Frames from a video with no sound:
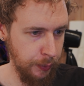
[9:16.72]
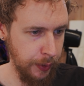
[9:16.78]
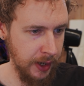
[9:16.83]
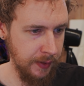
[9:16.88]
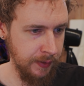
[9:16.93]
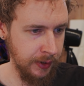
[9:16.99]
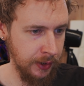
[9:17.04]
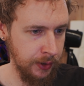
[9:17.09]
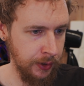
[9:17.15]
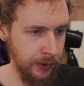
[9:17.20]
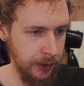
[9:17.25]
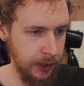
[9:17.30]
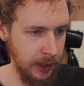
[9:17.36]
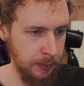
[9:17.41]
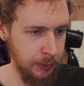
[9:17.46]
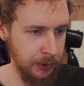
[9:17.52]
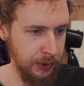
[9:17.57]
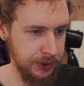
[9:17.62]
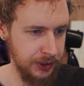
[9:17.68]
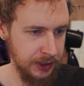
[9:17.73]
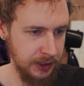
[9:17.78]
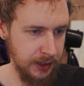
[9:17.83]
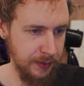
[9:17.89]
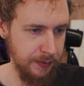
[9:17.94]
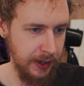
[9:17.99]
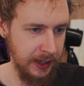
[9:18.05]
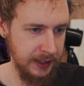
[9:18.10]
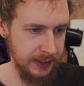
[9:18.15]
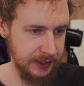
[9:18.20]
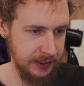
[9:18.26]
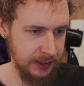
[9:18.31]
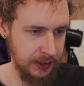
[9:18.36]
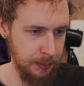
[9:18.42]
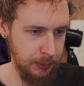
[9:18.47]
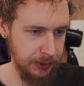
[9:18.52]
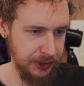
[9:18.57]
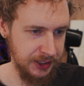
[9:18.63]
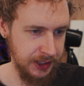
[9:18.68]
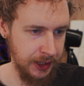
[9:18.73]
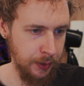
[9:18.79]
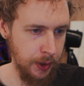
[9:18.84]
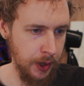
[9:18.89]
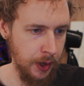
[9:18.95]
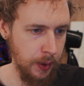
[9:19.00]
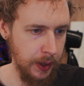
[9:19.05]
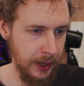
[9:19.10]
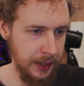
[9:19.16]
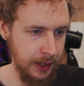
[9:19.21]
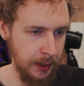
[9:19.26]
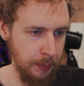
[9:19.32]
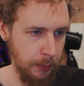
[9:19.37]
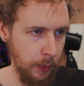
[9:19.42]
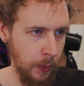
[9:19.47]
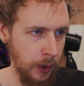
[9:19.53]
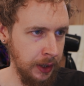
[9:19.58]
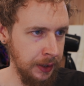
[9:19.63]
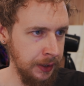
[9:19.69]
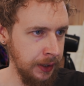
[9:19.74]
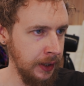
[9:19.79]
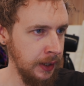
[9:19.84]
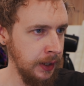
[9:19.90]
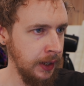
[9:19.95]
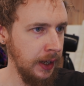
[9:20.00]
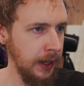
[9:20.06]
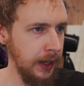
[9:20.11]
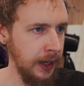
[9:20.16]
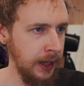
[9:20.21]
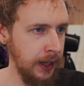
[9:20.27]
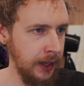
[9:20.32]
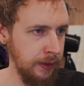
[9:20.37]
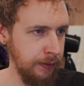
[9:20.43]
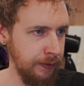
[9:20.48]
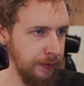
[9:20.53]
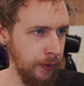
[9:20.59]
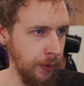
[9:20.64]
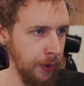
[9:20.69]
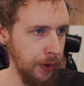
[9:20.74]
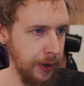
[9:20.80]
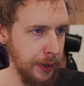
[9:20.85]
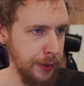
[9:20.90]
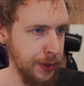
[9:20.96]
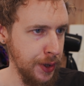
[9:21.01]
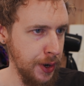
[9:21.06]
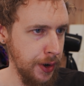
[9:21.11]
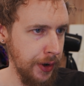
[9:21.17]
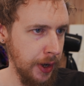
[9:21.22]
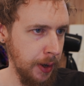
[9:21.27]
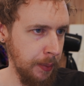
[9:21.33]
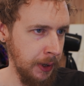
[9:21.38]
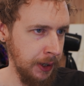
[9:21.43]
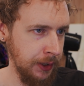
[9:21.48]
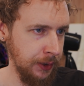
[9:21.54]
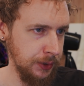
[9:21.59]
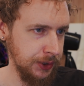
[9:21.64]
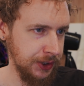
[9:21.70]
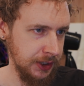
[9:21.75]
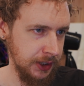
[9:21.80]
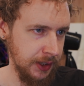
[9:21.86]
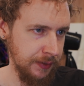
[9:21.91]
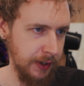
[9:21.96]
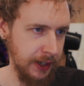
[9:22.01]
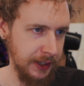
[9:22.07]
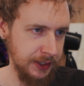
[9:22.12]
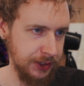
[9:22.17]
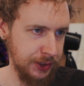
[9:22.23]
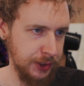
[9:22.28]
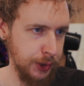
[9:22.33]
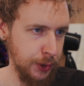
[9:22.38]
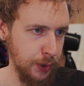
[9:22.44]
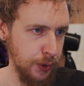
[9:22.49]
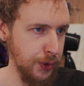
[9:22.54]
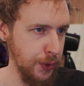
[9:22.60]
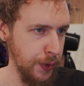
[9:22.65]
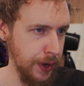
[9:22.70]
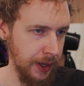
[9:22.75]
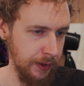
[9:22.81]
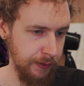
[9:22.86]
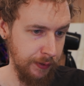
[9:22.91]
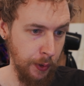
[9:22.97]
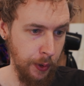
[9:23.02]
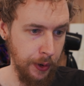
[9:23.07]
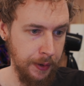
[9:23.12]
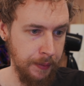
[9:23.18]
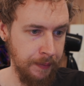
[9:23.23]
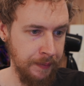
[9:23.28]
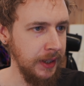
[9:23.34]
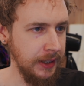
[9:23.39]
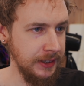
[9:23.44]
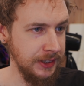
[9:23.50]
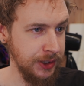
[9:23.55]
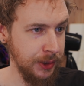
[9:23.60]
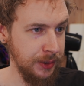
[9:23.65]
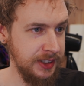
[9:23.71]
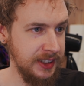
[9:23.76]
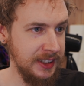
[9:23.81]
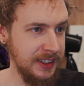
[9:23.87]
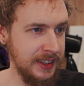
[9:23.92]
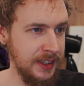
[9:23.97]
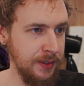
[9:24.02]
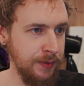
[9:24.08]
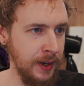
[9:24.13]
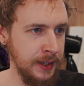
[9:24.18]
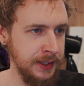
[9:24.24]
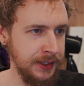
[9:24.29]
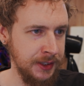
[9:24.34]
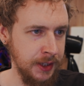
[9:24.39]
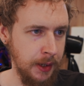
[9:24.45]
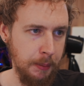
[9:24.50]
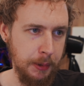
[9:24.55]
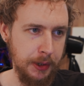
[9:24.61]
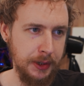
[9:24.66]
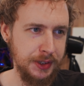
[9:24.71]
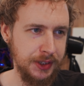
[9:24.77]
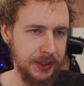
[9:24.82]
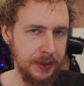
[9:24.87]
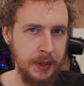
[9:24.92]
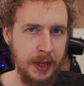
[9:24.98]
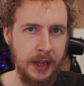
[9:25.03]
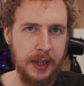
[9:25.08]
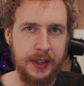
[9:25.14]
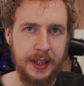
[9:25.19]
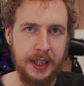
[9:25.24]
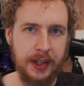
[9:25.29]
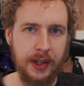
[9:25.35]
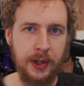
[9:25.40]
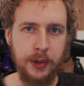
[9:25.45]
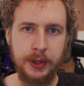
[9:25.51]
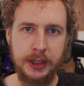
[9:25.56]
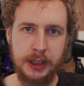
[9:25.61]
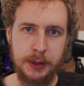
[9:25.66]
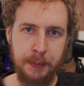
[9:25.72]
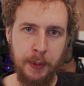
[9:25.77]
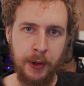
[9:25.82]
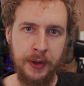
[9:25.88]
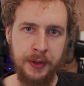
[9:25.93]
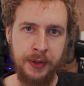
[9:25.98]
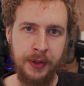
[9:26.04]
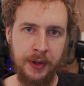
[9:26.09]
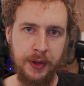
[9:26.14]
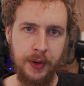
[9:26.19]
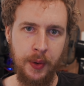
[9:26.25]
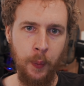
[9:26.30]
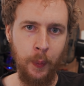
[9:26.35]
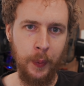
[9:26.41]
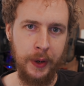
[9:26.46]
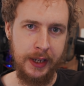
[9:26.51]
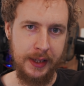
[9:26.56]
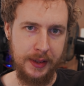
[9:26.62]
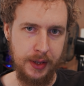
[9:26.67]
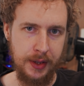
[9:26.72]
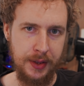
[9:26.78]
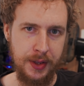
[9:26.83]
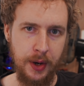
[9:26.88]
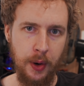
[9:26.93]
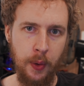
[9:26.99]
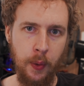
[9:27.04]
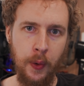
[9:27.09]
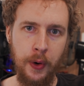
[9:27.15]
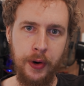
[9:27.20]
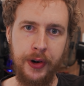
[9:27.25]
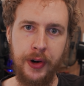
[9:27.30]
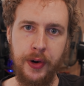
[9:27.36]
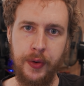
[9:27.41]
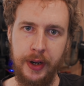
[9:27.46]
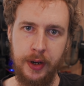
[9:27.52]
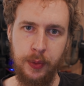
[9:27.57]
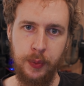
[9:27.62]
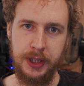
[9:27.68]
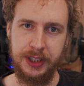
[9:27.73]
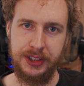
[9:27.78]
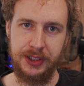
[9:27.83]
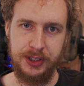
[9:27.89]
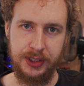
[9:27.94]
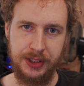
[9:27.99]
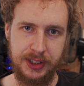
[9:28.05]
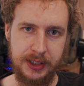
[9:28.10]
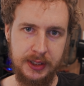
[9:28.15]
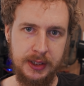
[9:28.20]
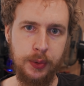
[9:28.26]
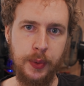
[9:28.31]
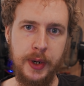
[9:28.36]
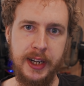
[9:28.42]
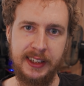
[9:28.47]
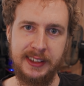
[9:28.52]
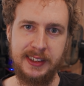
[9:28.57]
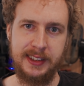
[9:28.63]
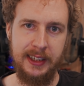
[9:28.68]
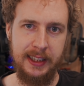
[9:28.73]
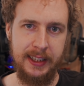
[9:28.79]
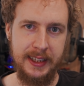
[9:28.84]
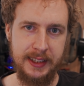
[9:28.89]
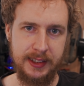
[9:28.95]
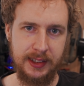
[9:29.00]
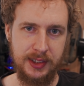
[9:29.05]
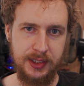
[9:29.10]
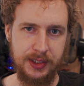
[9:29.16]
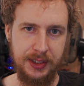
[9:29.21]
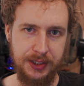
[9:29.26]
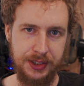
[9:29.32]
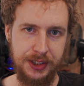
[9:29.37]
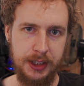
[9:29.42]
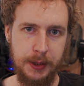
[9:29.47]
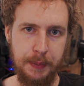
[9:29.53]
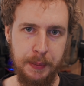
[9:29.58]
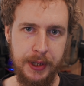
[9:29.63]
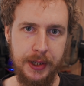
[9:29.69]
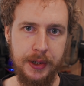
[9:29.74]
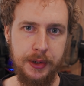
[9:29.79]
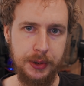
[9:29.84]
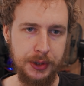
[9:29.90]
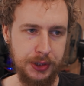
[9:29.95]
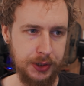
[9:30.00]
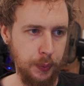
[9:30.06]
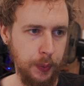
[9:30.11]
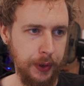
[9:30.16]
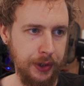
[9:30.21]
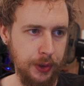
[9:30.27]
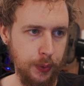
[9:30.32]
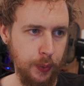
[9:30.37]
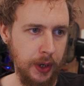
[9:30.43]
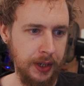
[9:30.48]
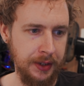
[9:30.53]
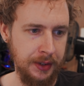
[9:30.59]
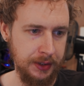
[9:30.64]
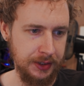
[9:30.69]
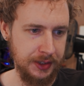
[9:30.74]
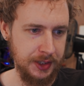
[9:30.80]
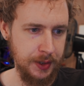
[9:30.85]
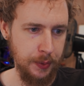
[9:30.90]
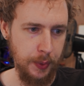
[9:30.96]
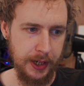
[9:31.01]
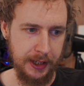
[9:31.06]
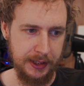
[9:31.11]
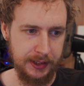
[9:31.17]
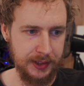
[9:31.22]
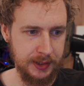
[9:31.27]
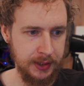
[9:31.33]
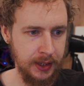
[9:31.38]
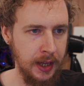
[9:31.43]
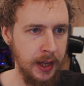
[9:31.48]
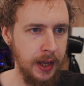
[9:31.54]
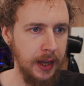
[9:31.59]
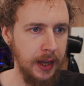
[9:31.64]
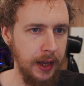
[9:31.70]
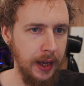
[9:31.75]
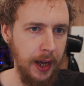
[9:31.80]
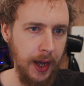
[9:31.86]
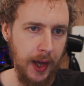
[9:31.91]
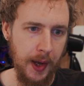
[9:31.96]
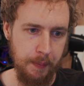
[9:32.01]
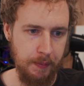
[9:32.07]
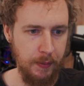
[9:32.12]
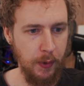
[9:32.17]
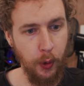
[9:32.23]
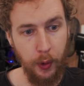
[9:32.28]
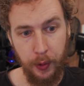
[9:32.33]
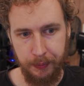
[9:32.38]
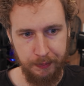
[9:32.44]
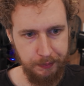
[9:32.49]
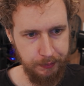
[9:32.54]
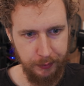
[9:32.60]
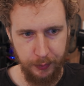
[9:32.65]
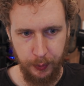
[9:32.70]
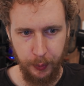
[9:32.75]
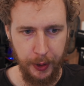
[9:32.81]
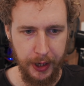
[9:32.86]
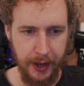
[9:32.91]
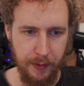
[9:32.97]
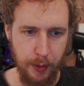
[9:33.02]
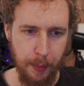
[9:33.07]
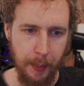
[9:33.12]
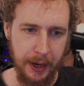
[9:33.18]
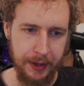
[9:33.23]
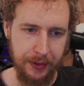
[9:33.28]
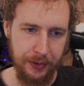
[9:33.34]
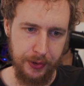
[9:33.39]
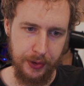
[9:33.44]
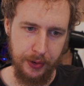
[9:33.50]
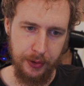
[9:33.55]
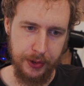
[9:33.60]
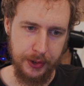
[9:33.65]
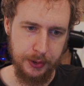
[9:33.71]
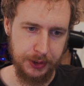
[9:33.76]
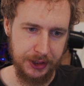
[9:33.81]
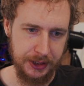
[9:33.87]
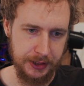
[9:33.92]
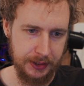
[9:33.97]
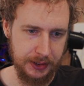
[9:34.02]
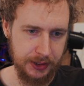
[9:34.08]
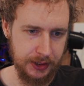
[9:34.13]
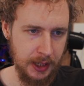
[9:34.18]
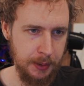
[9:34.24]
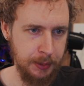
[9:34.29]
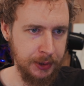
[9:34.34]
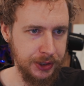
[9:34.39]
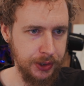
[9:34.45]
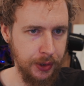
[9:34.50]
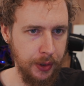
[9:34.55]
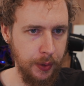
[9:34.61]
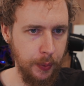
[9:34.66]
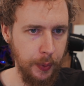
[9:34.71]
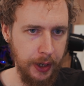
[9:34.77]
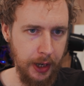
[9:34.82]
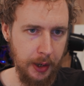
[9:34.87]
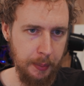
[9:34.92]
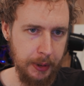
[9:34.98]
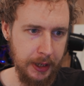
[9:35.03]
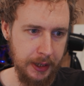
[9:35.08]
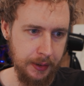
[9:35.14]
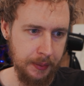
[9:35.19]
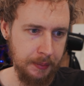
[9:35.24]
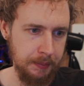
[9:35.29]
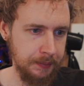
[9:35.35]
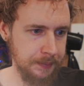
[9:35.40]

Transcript: Ravencoin, I'm using device number zero and number one. And for Ethereum, I'm using device two, three, and four. And so these device numbers, they correspond with the order in which T-Rex lists the G P Us when you run T-Rex um, or whatever miner you're using. So let me show you what I mean.